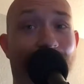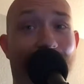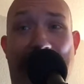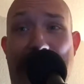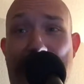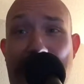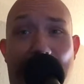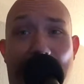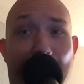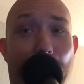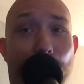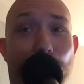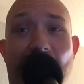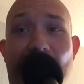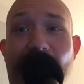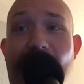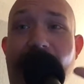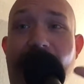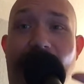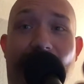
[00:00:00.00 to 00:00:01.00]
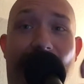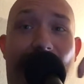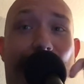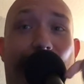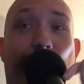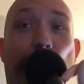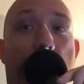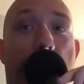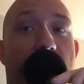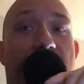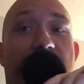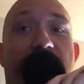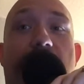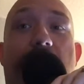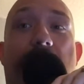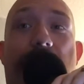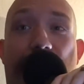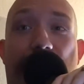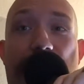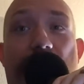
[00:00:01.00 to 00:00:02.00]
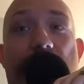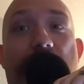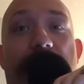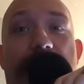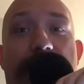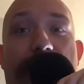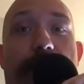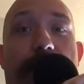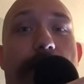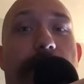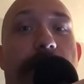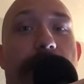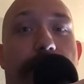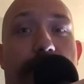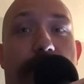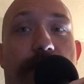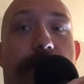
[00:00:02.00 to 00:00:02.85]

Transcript: I think the best thing for this country is for people